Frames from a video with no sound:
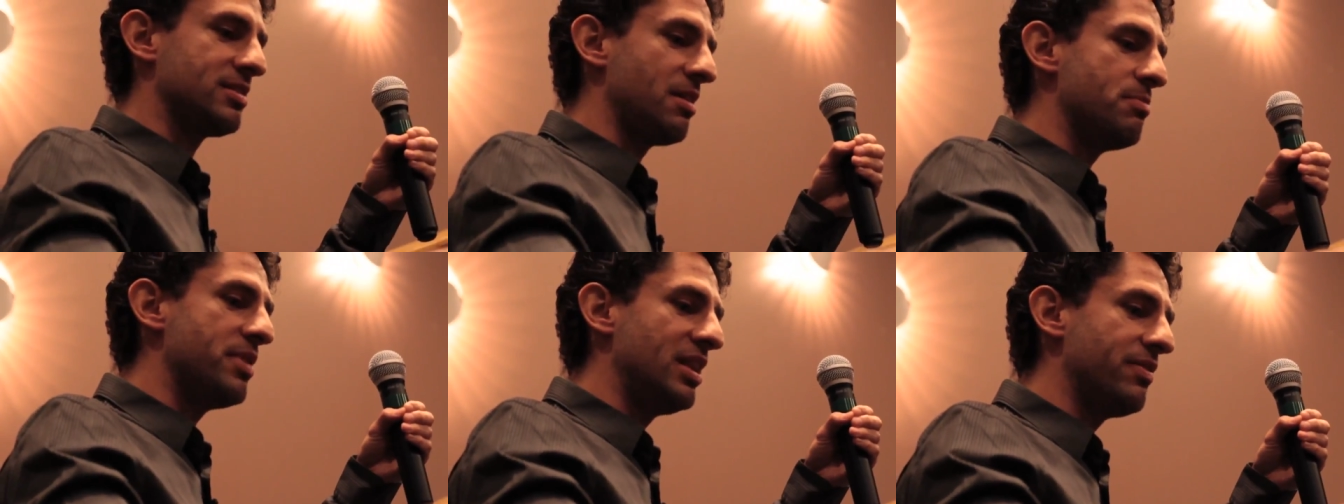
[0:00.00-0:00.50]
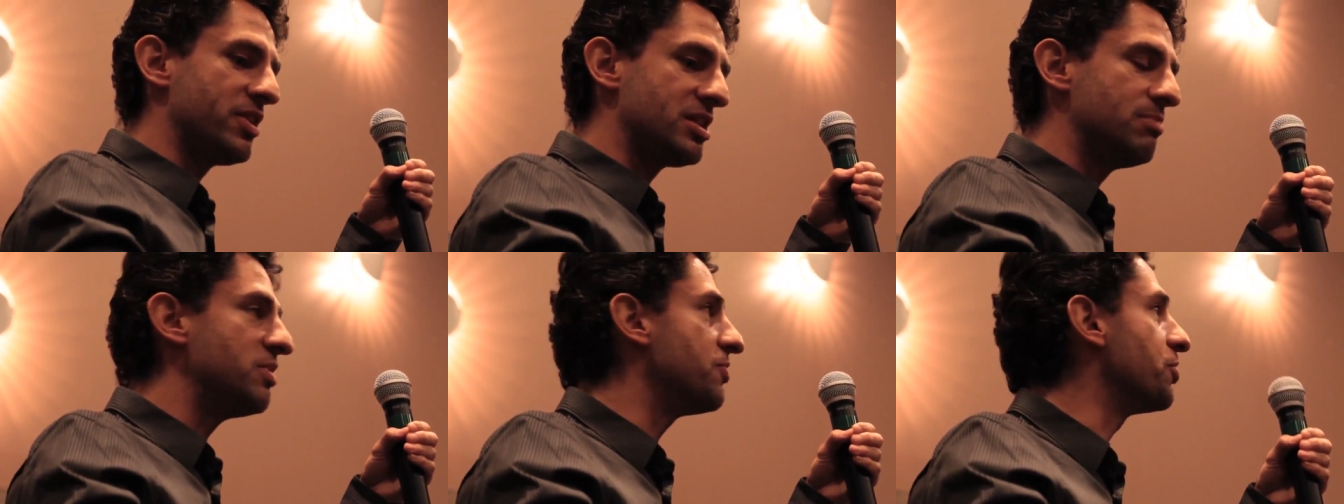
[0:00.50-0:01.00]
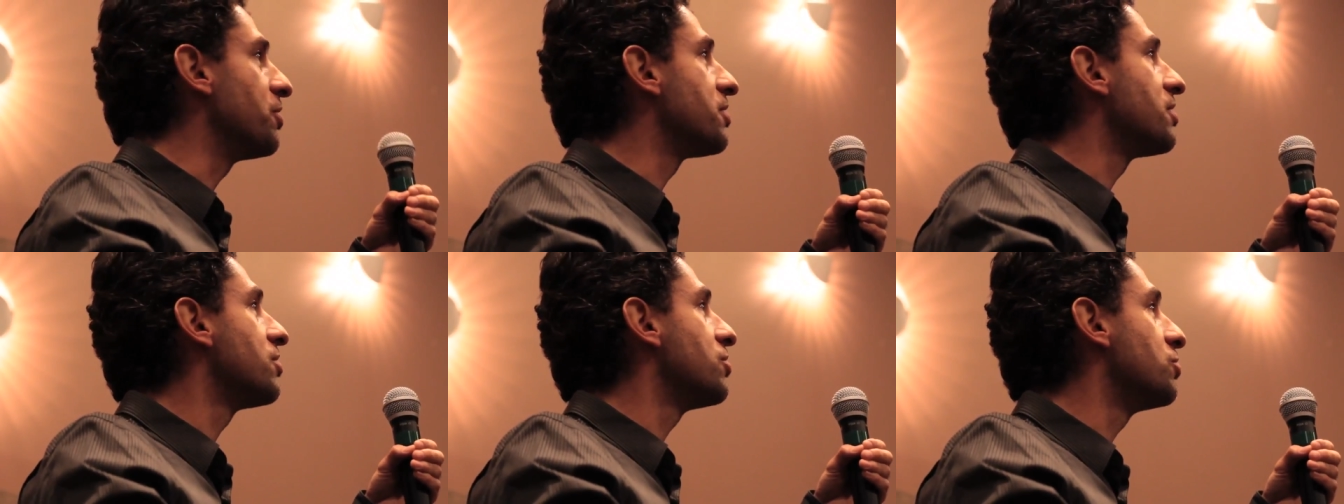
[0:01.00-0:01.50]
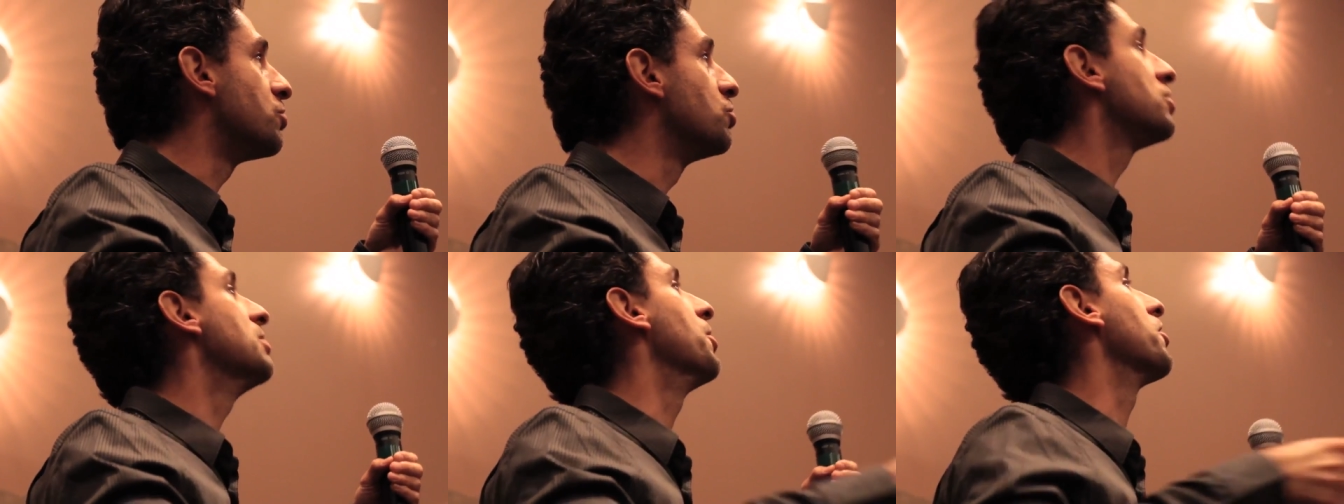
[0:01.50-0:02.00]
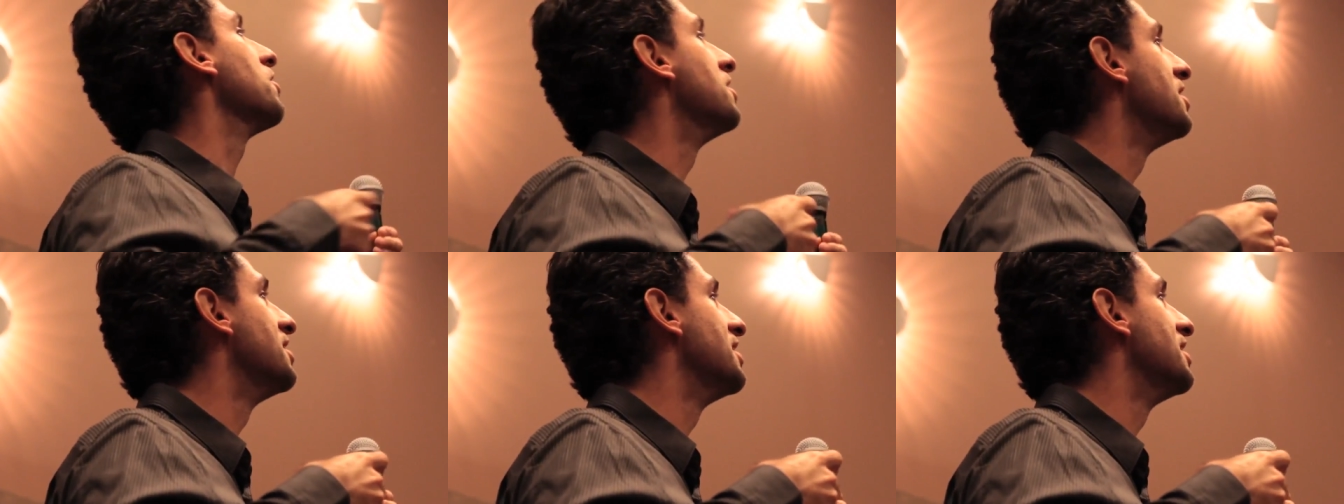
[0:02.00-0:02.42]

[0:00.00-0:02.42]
the same vending machine before you took the bottle.